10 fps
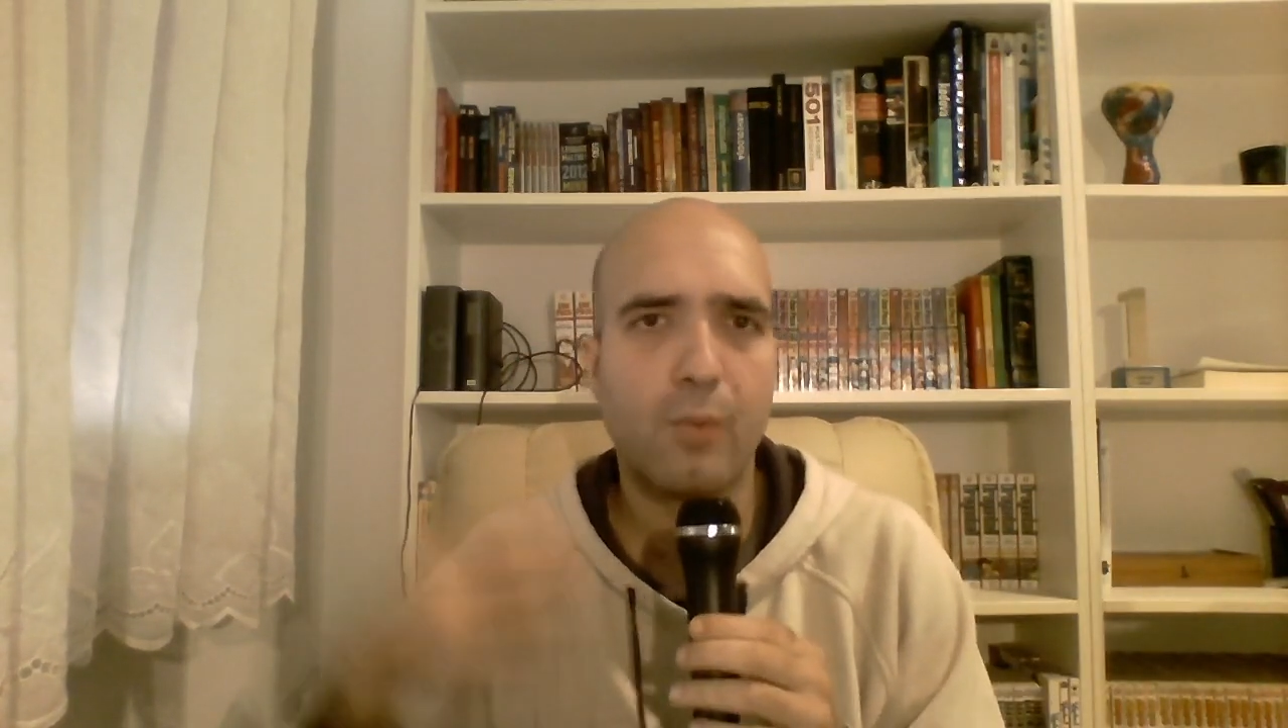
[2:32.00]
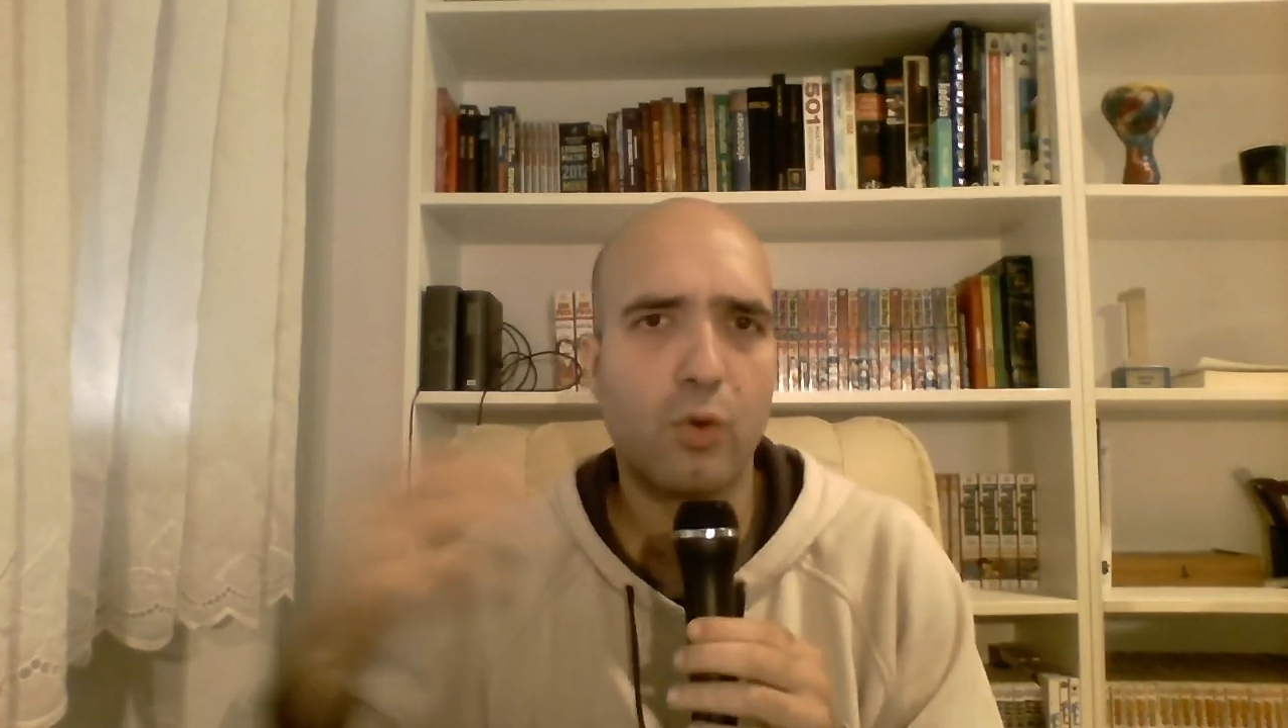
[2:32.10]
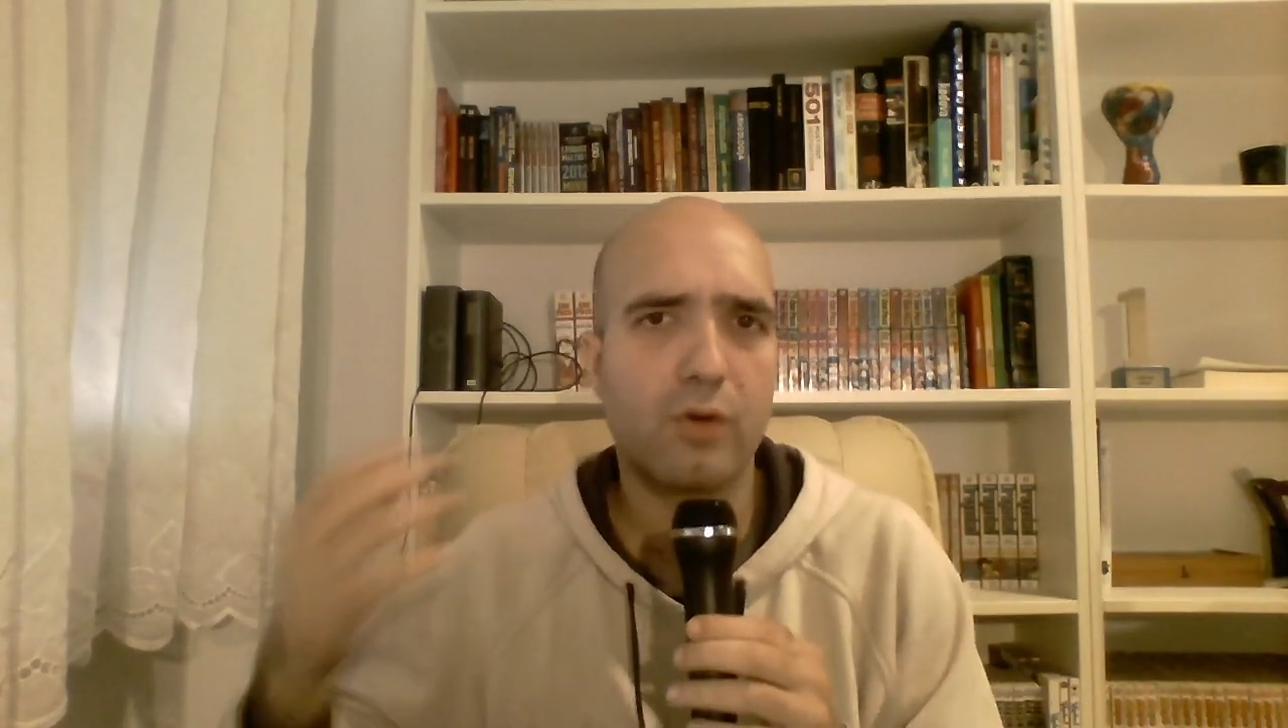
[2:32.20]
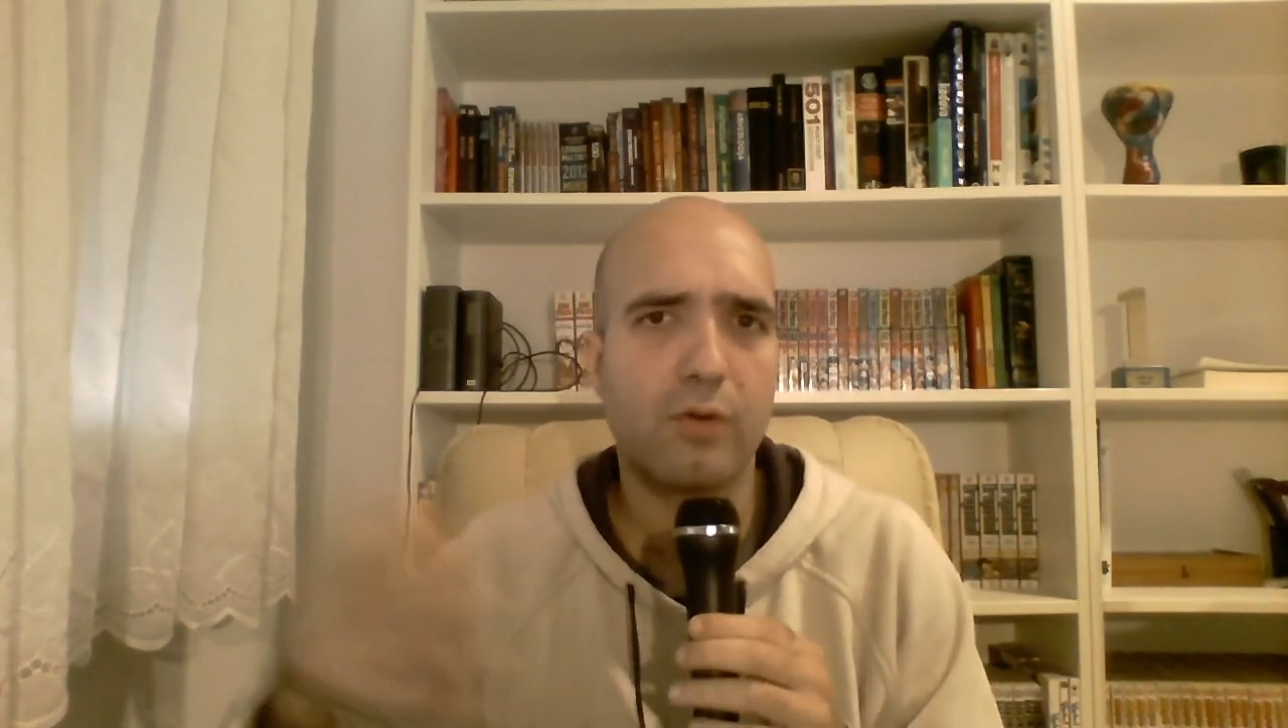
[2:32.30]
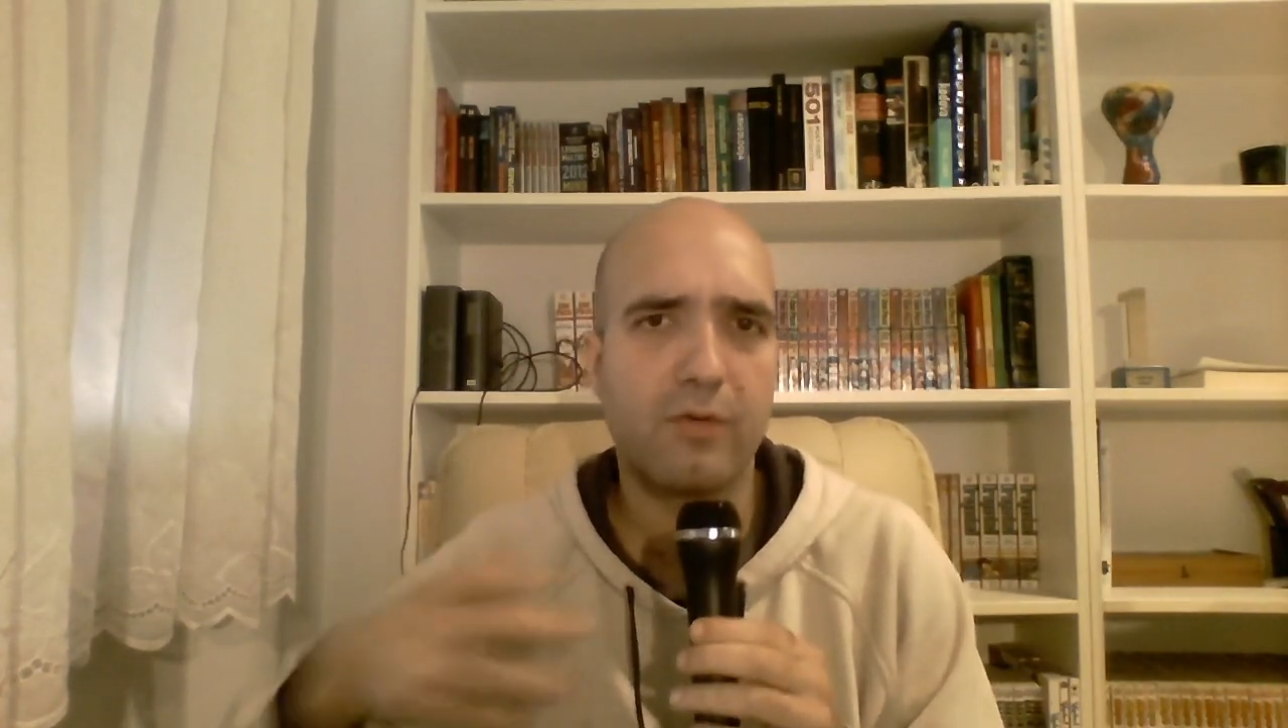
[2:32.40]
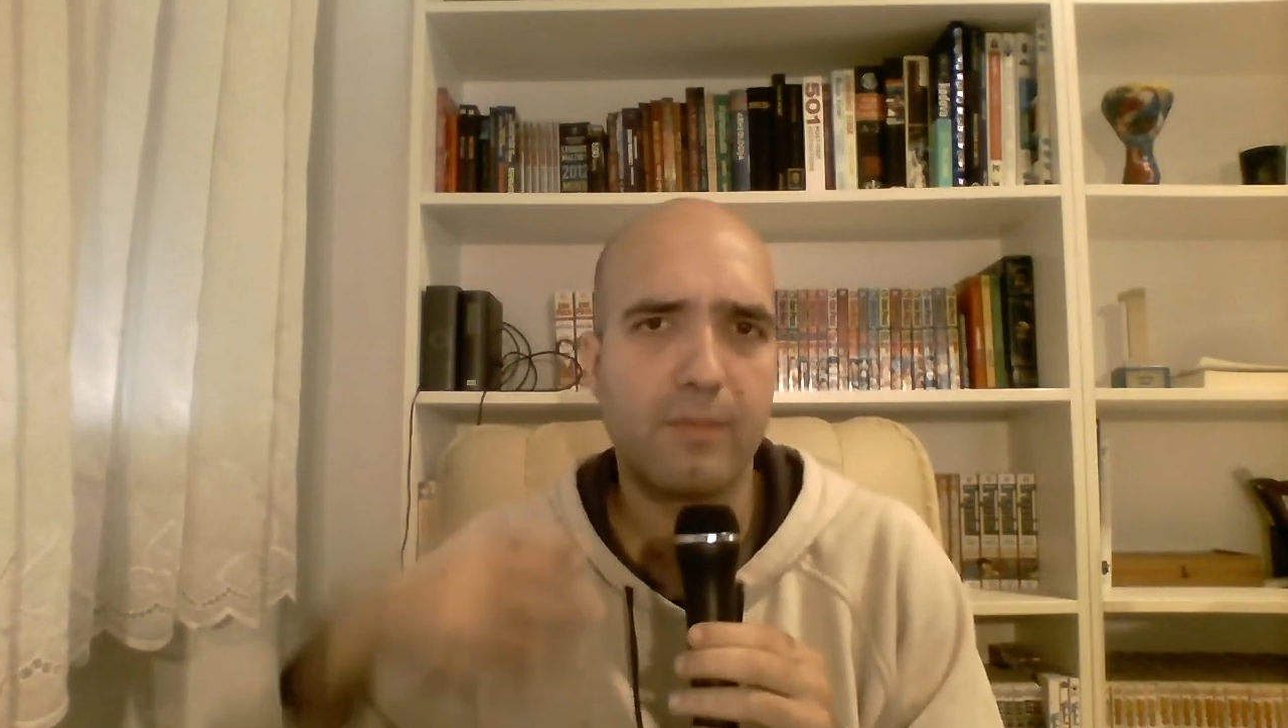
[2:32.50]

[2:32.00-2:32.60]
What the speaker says: some